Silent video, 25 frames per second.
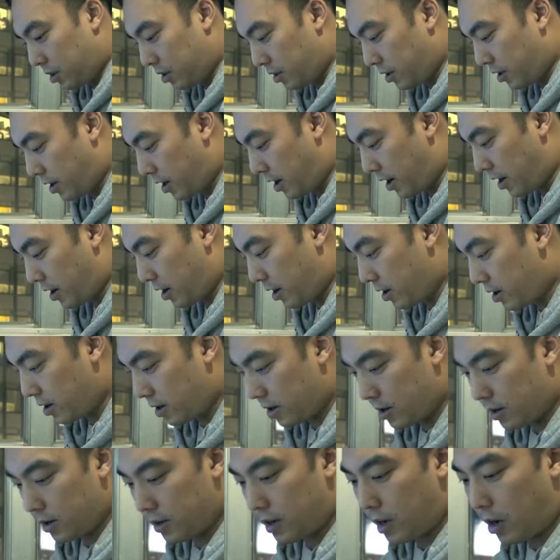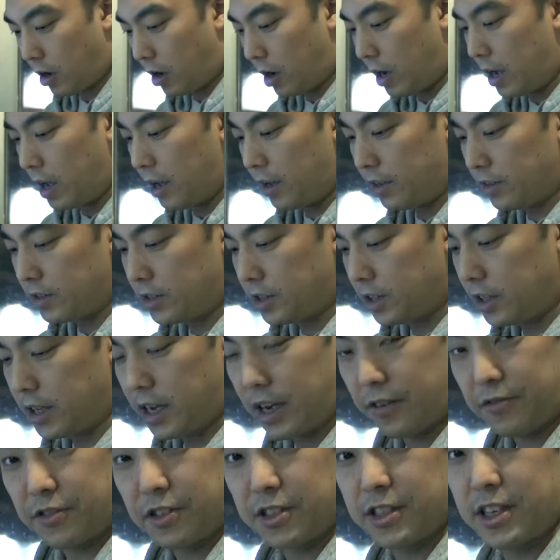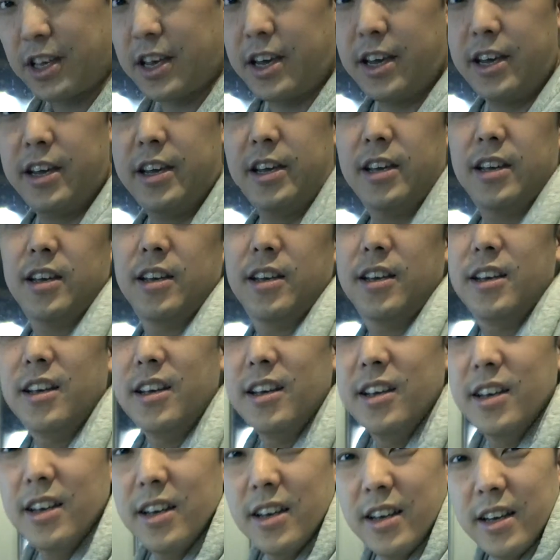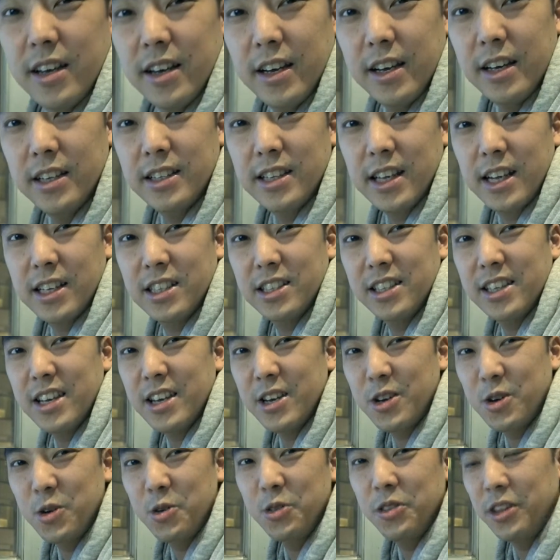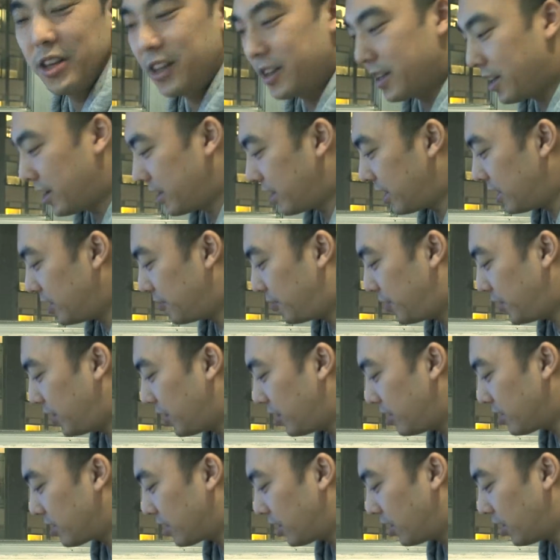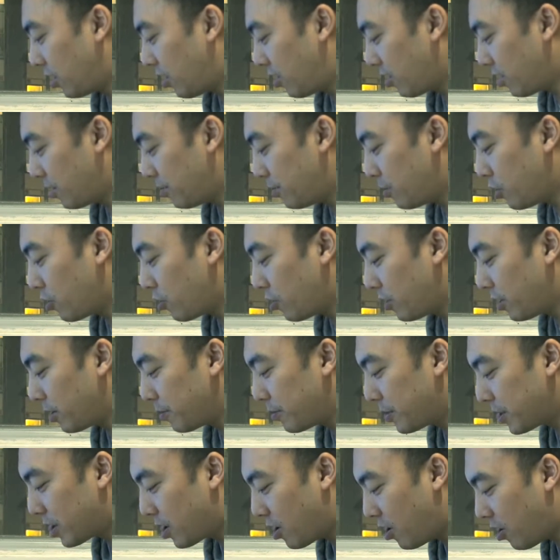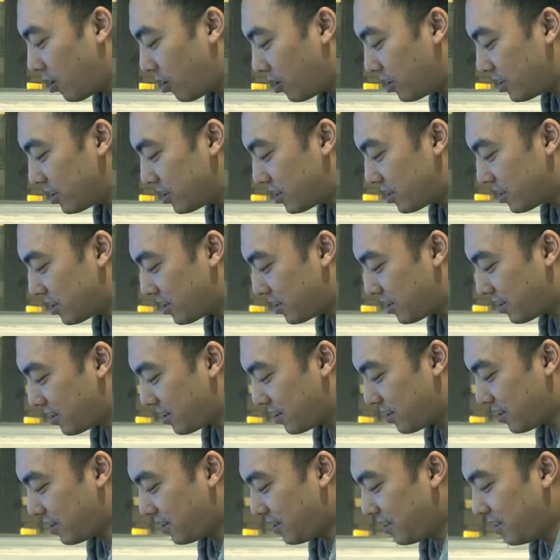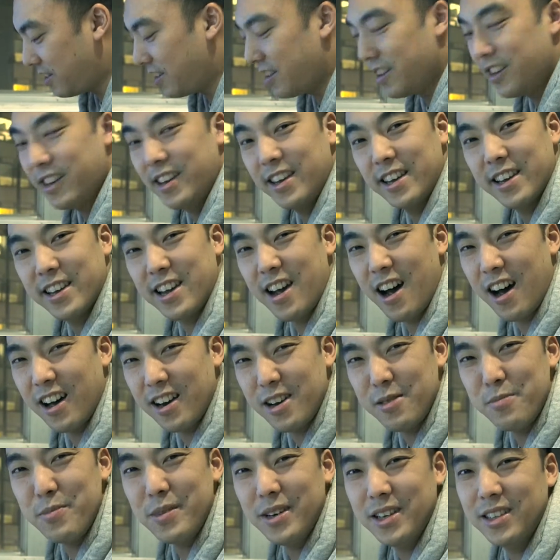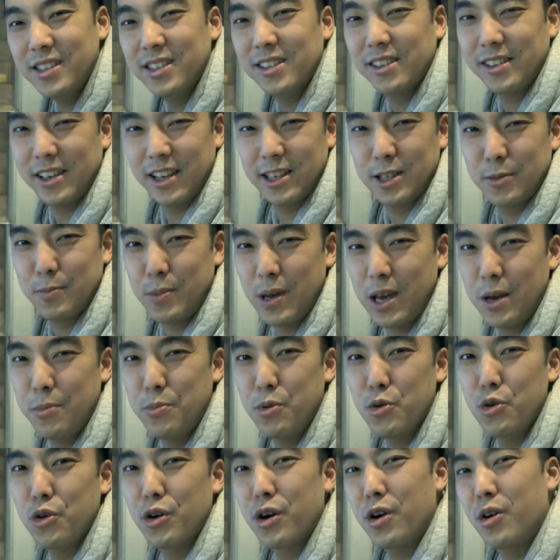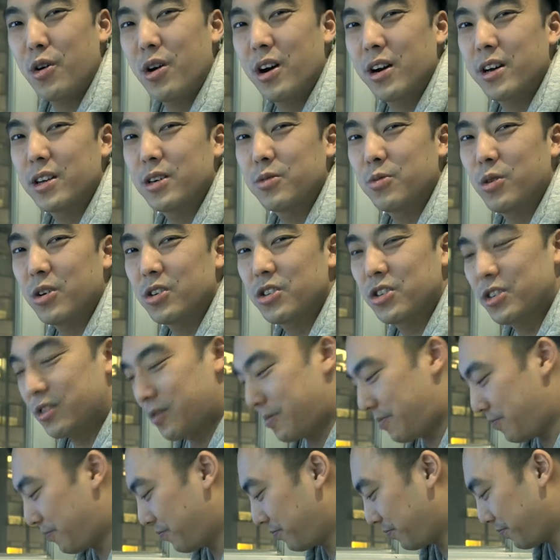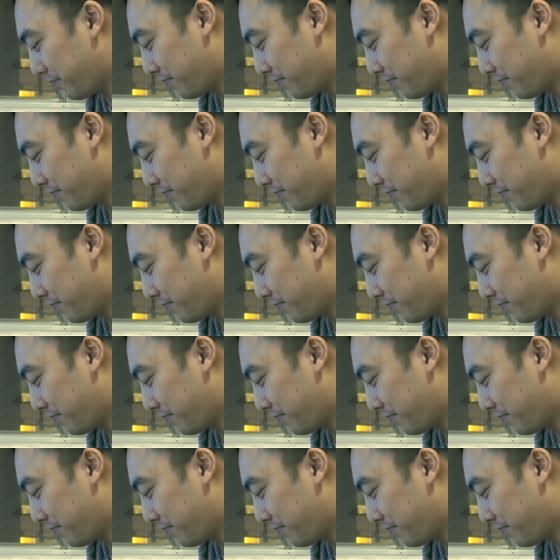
Okay, now I actually have to say, it's actually a good thing that these videos are long and boring, because it kind of means less people are going to watch them.